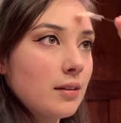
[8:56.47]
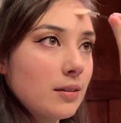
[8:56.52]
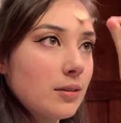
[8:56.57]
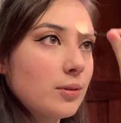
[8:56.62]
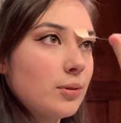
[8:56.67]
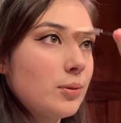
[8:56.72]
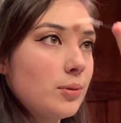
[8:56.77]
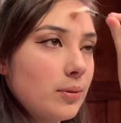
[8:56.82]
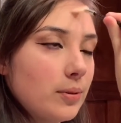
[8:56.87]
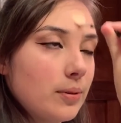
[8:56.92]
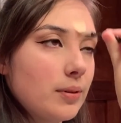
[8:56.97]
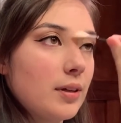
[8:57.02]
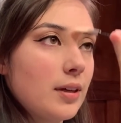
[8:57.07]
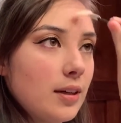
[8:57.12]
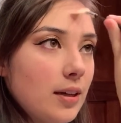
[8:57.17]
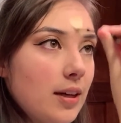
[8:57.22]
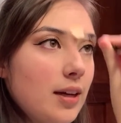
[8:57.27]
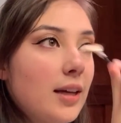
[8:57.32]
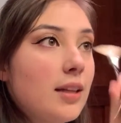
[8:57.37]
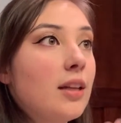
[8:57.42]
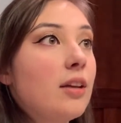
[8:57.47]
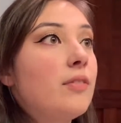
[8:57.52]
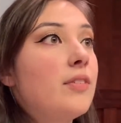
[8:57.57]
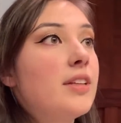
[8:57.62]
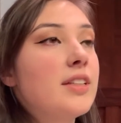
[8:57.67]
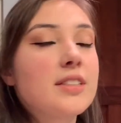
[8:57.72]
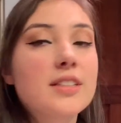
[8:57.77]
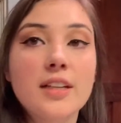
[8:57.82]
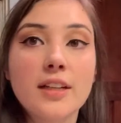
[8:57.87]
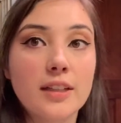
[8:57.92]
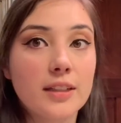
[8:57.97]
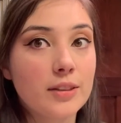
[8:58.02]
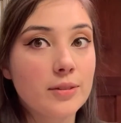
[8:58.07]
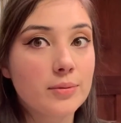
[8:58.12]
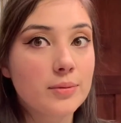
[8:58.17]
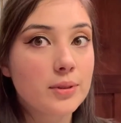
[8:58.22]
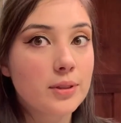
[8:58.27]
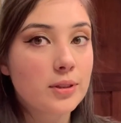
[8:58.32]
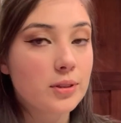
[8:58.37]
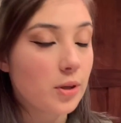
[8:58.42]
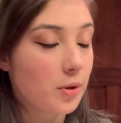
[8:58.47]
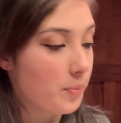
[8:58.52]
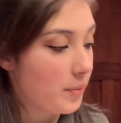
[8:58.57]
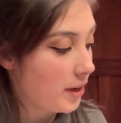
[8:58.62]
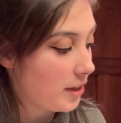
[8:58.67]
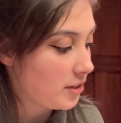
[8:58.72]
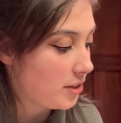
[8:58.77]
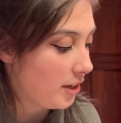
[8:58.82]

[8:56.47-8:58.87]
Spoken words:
Ooh, I love this kit so much.